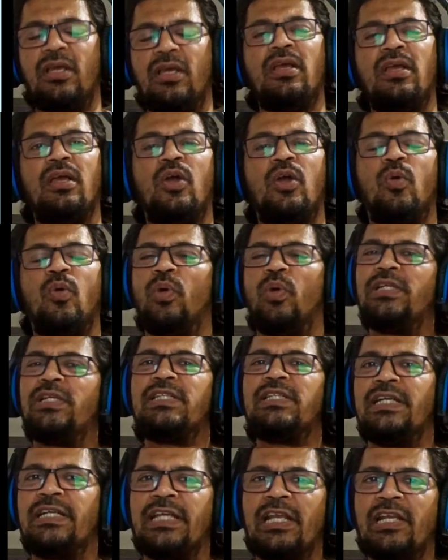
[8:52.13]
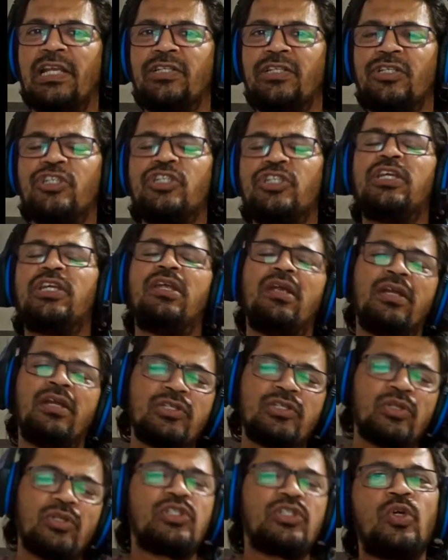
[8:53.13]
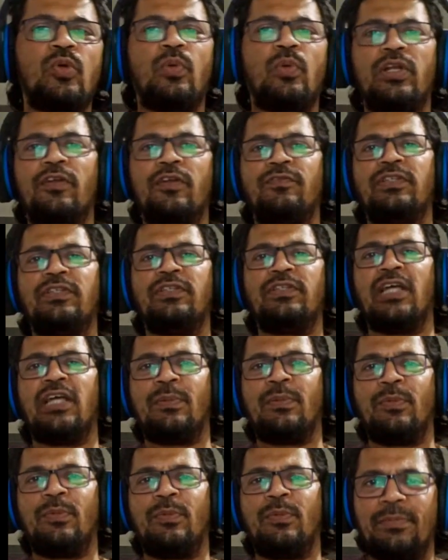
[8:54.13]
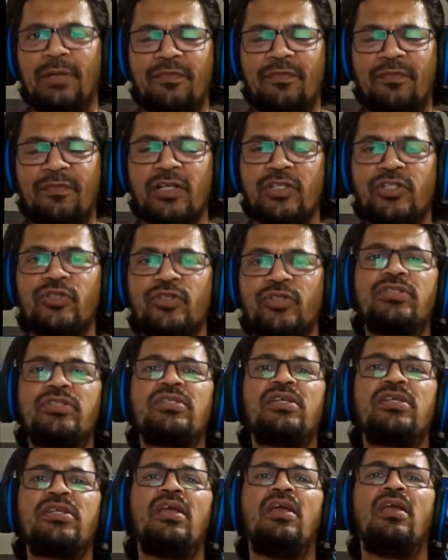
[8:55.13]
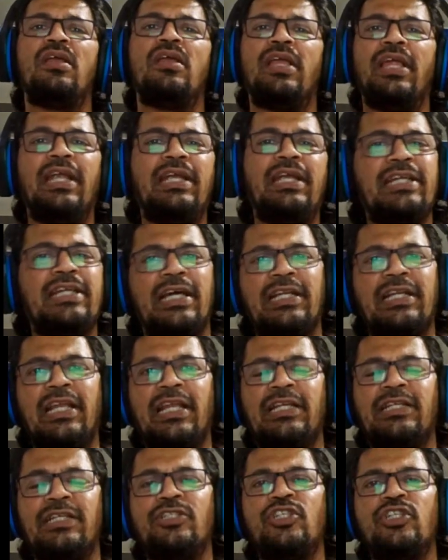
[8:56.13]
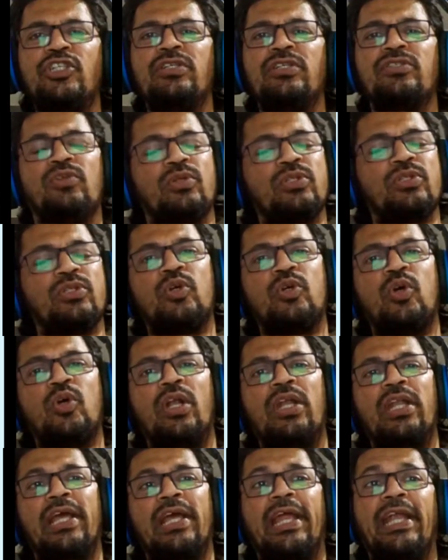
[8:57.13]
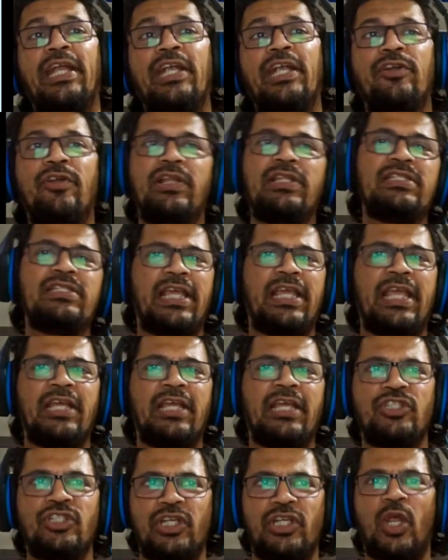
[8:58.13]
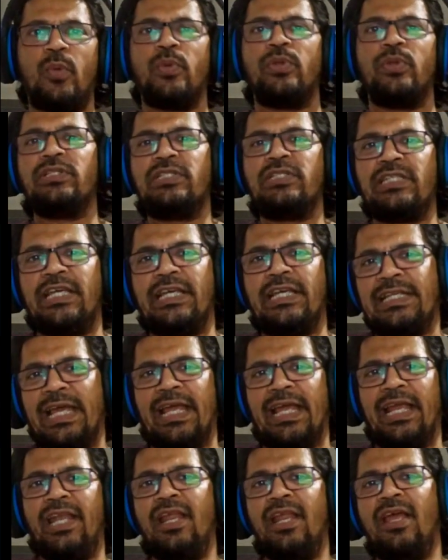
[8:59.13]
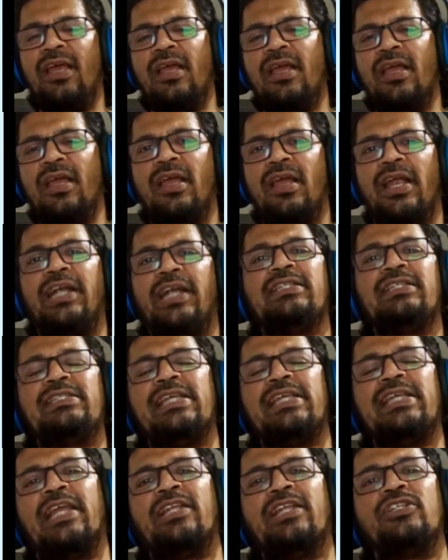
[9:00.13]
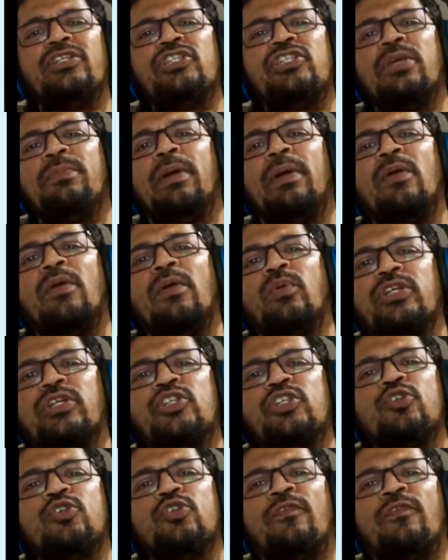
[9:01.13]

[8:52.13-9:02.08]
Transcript: What is internal energy? It is also one of the thermodynamic functions. Internal energy is also called intrinsic energy. We will see it ahead. It is the energy by virtue of its